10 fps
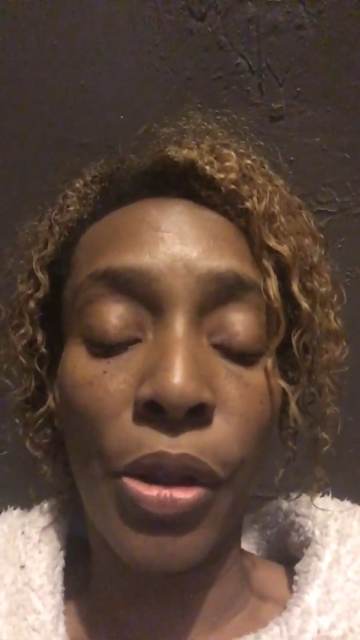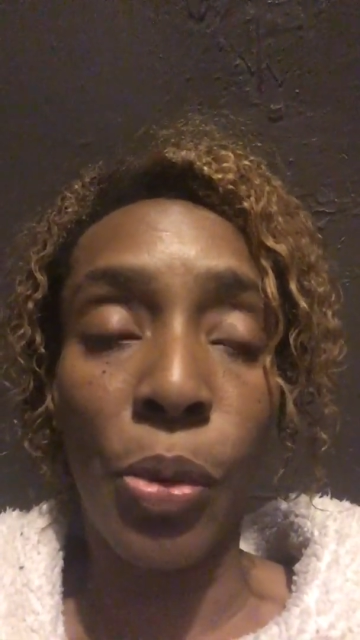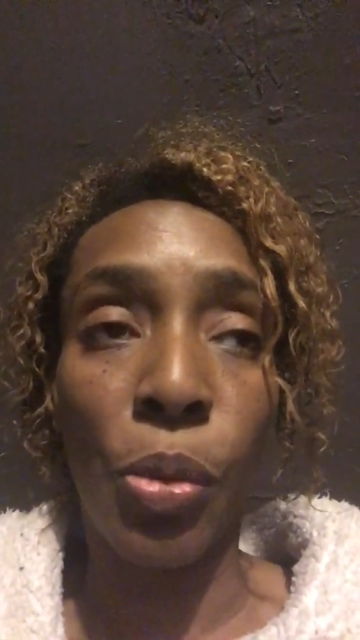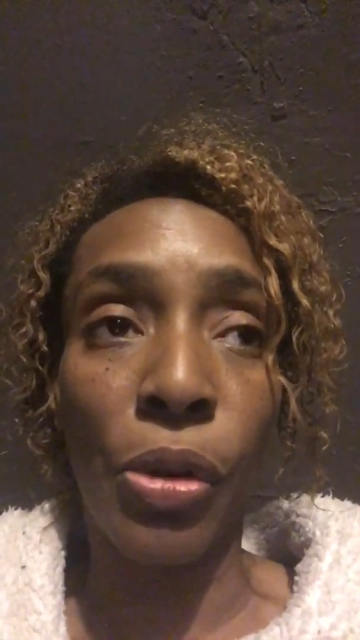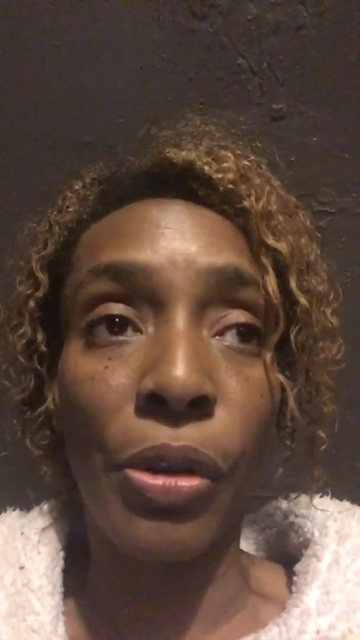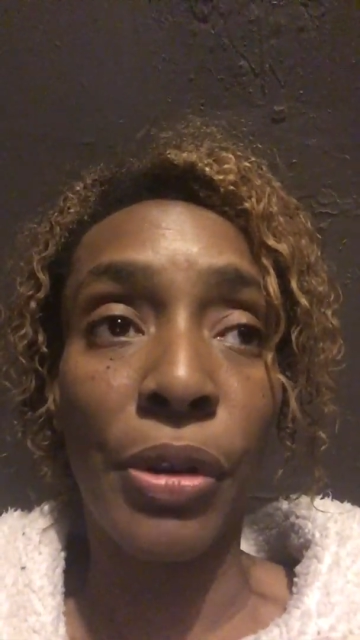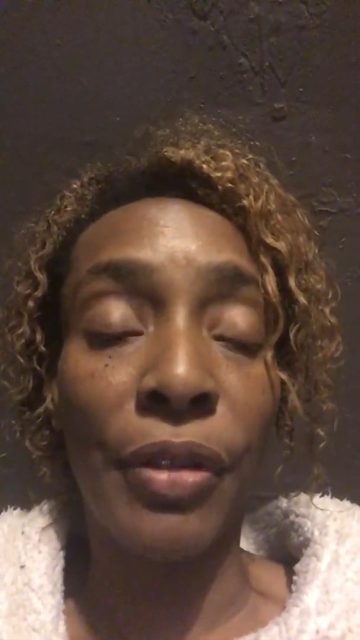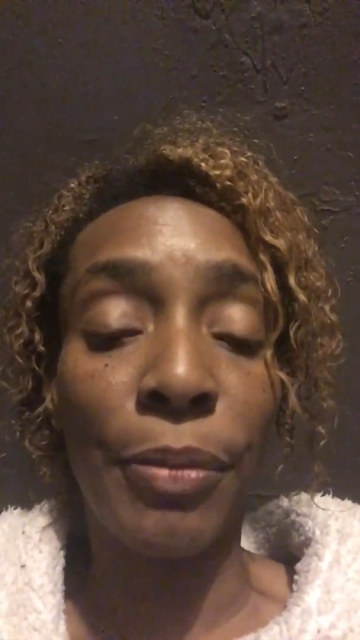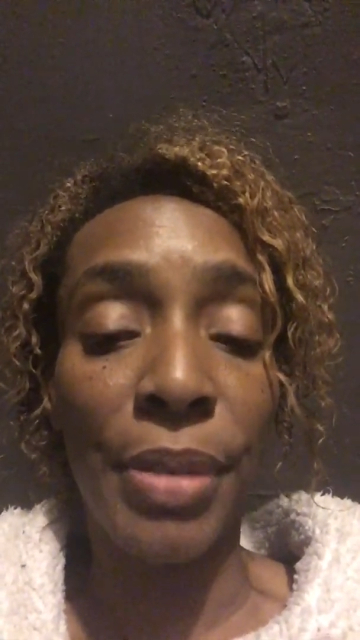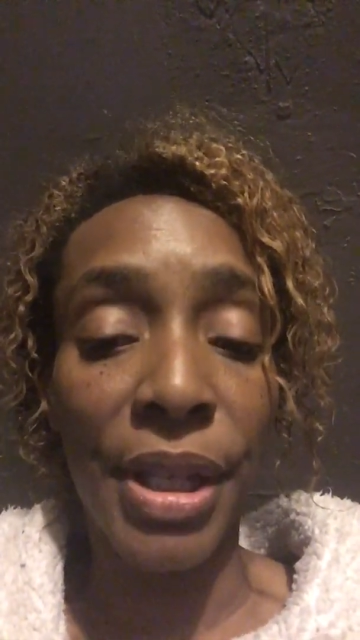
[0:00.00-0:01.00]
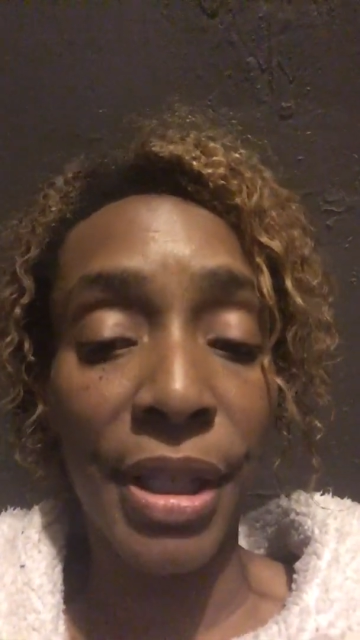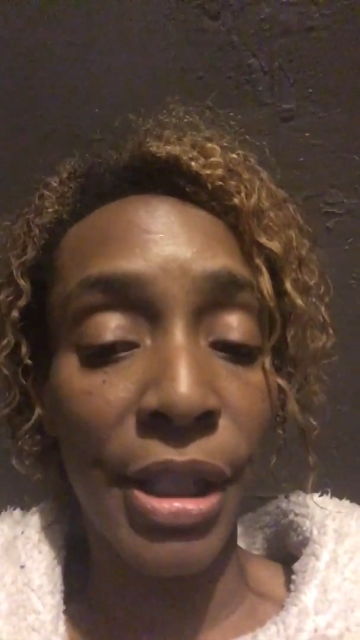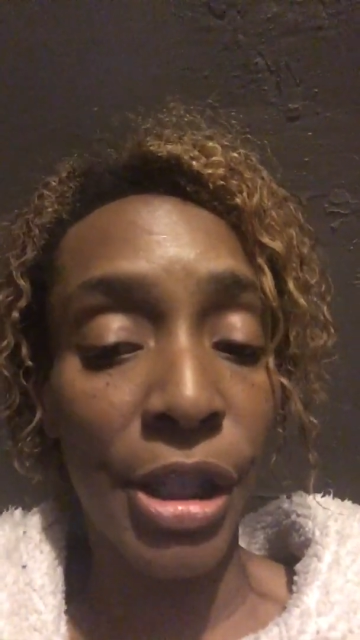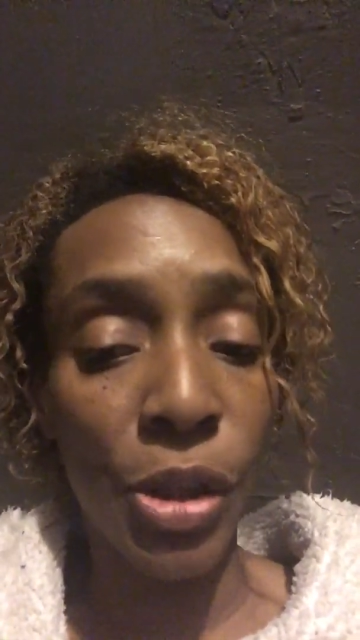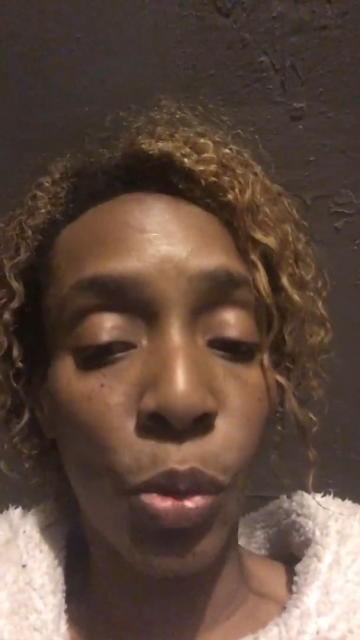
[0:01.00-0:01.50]
the world of
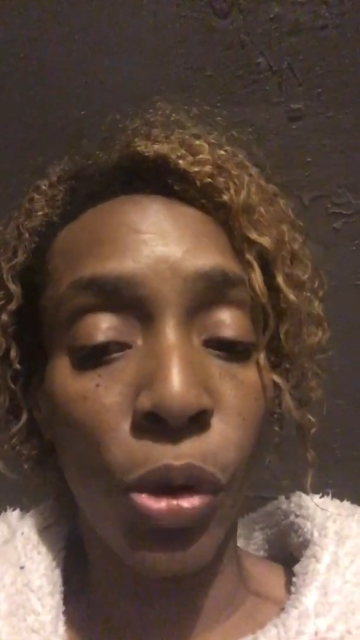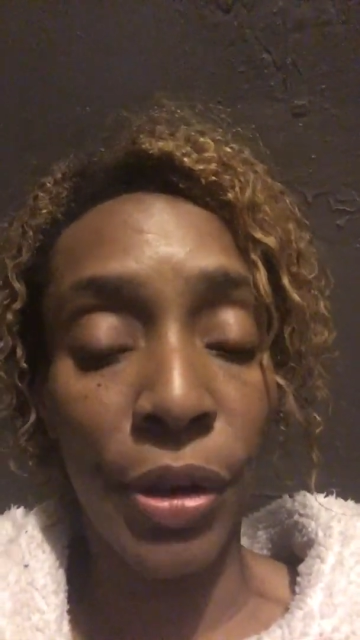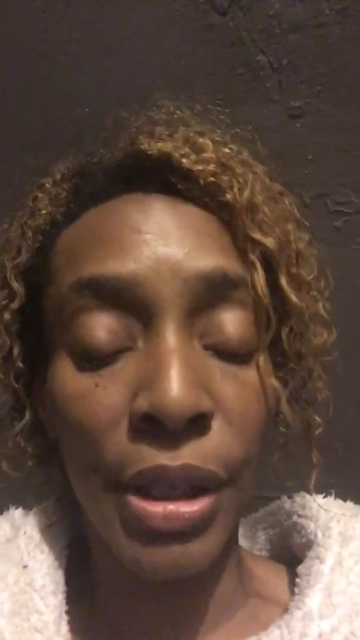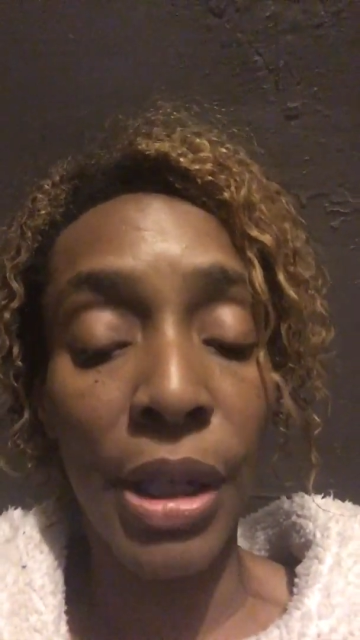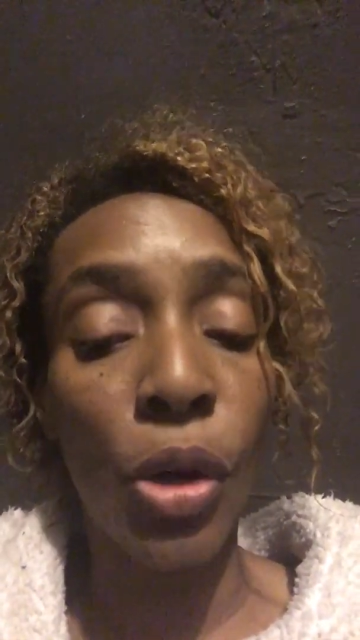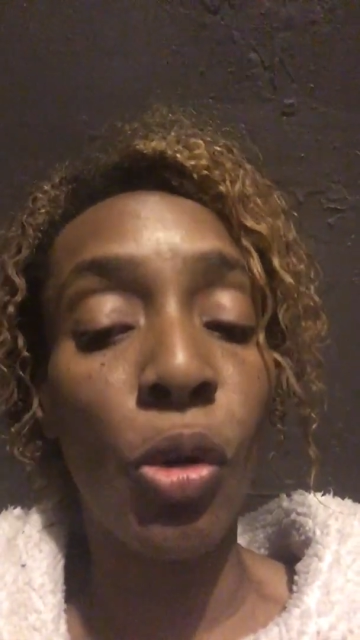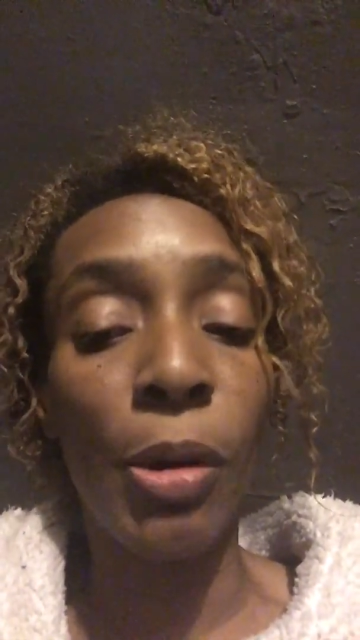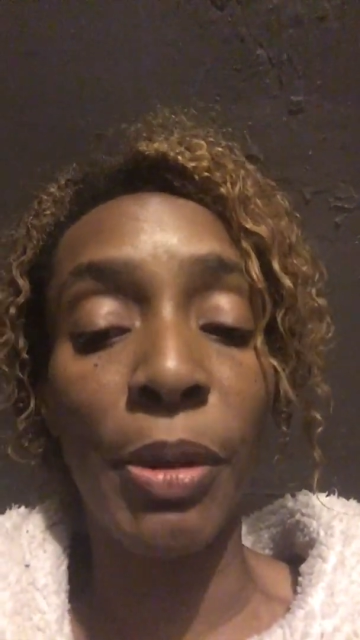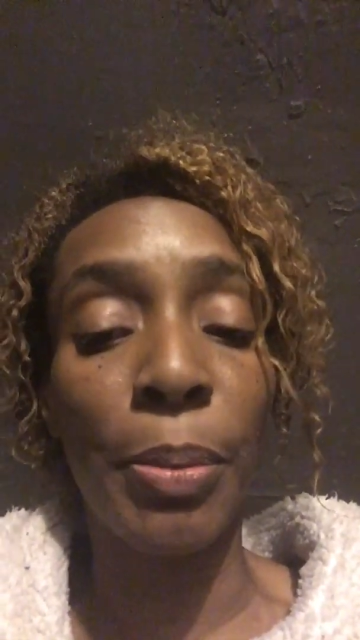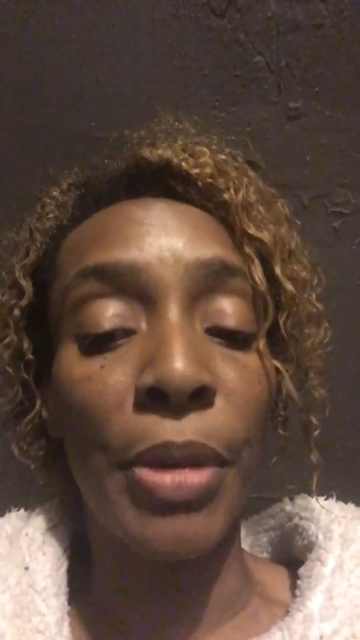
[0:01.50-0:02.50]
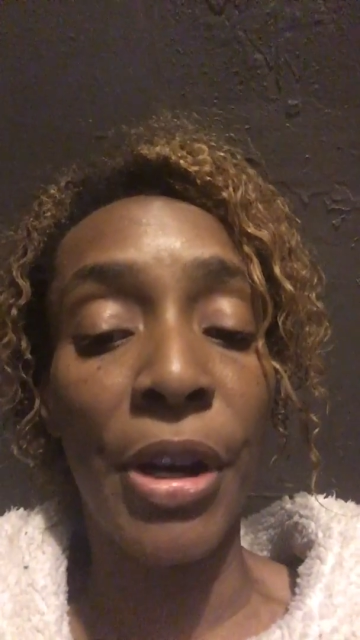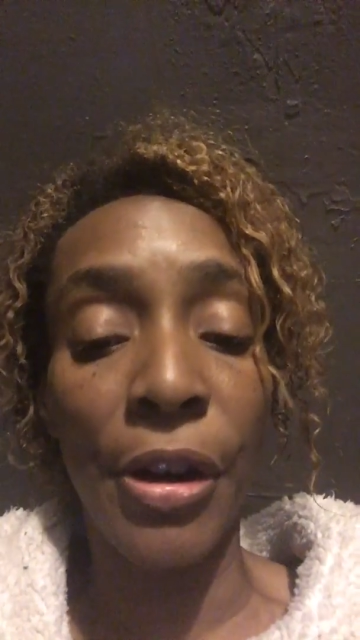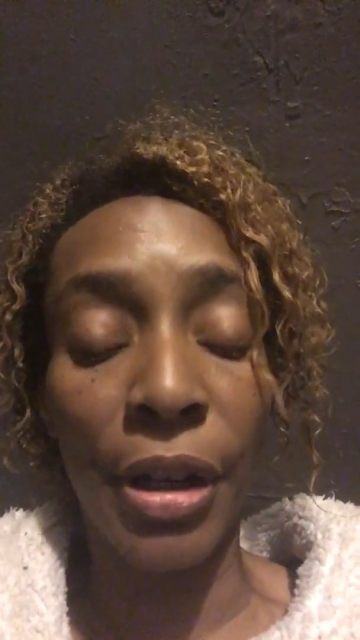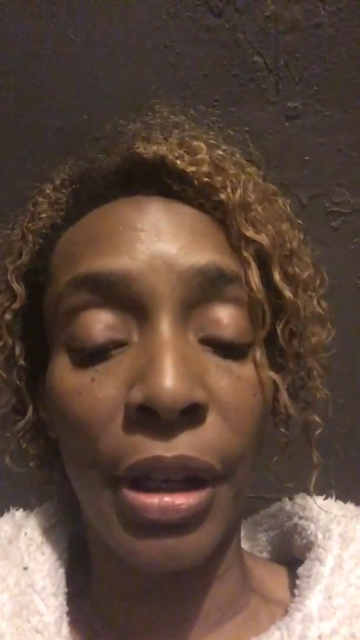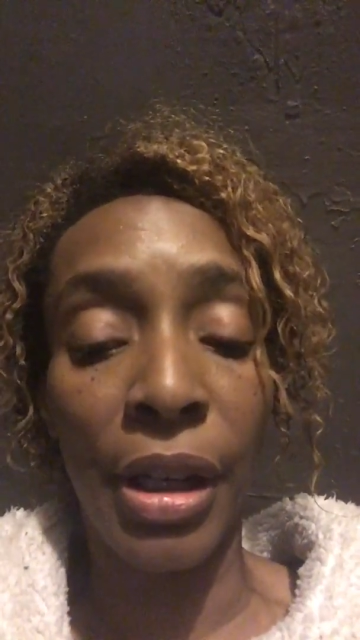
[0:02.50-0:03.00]
business works in corporate
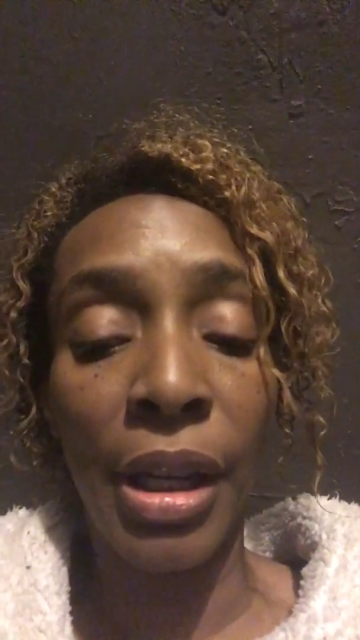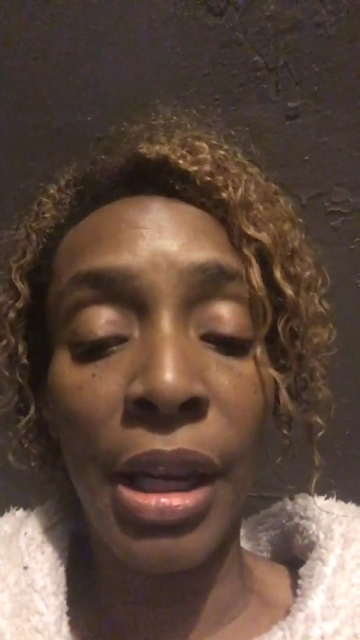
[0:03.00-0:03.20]
America